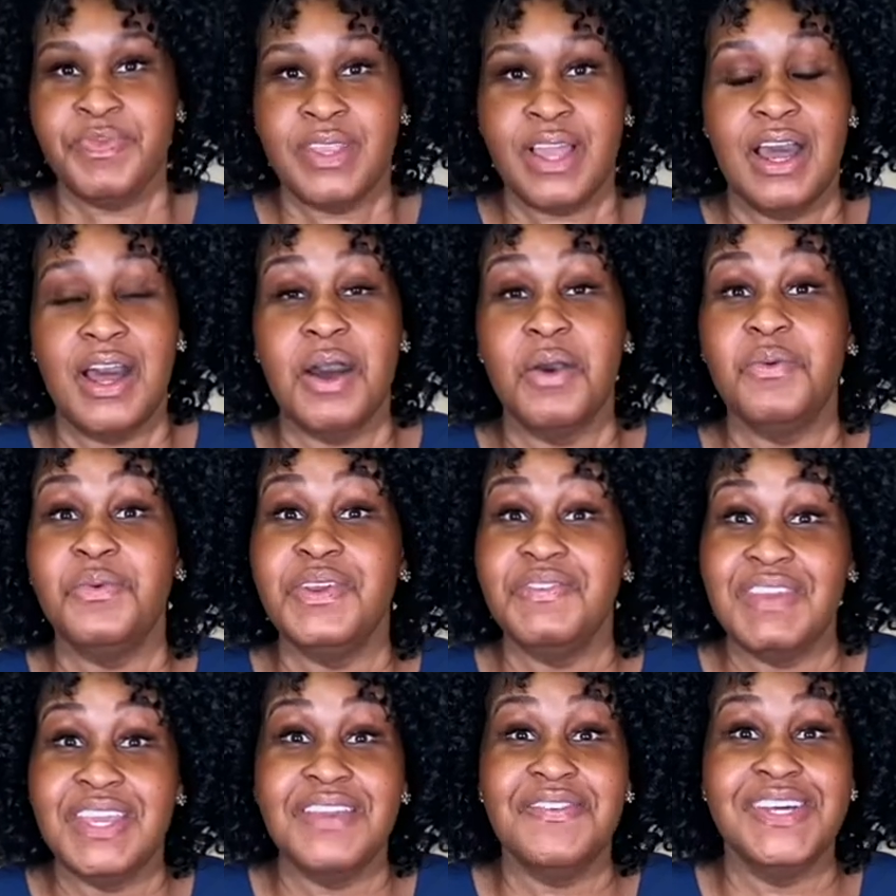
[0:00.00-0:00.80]
uh, we've
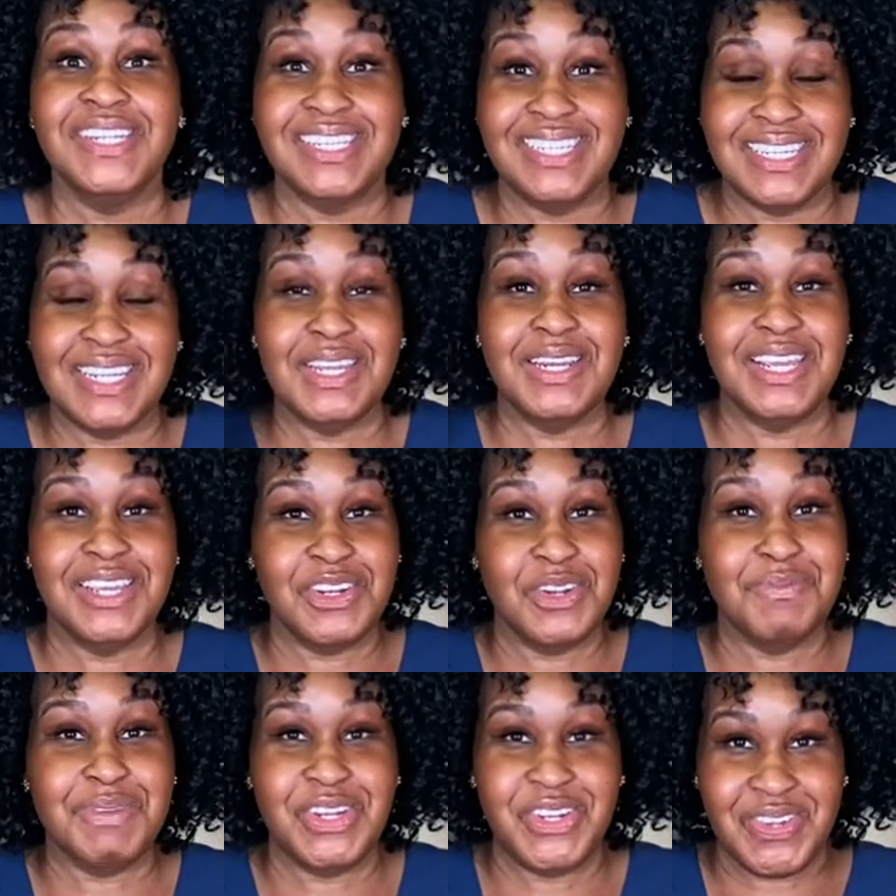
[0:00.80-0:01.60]
even seen
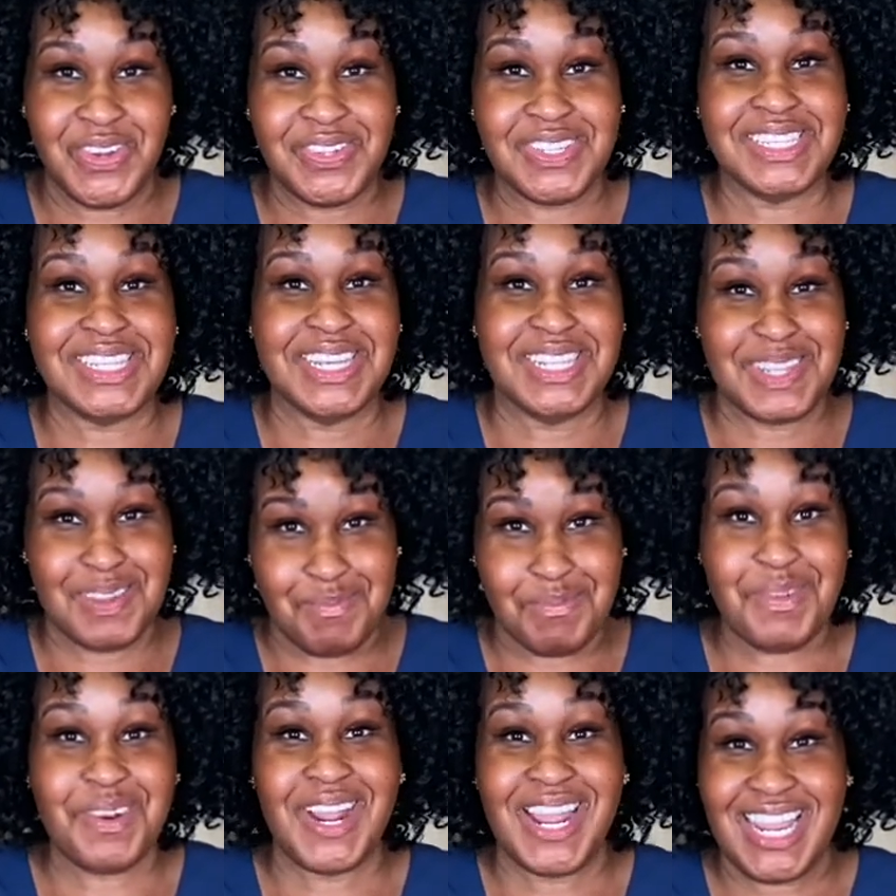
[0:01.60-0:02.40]
endometriosis in the
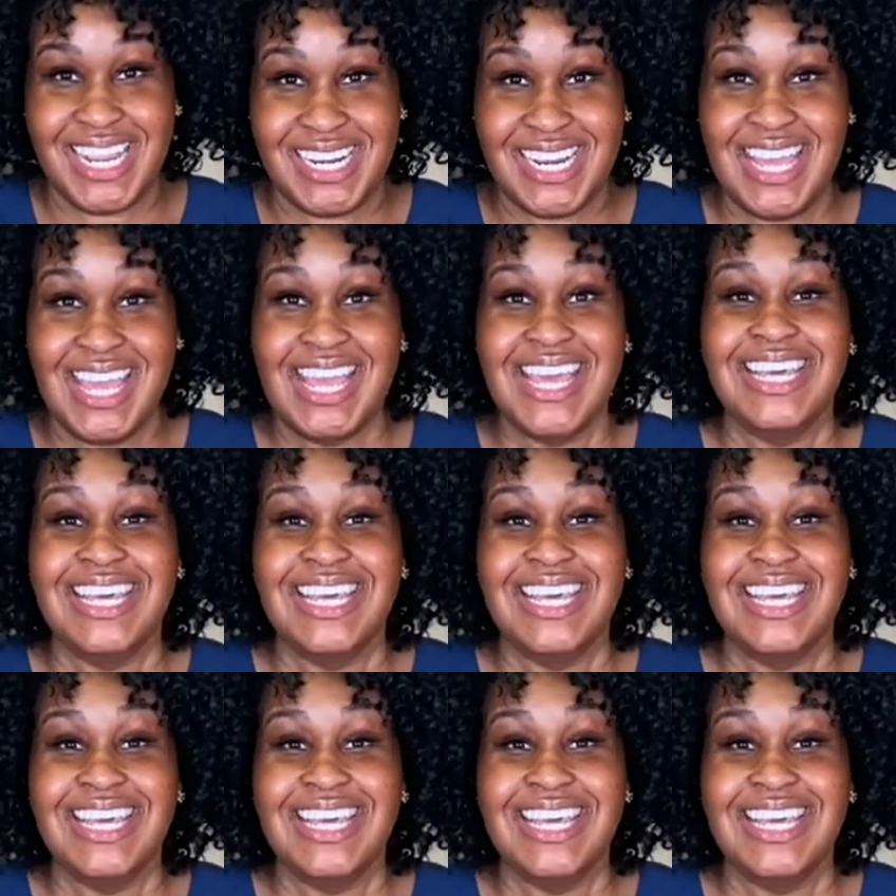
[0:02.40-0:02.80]
brain.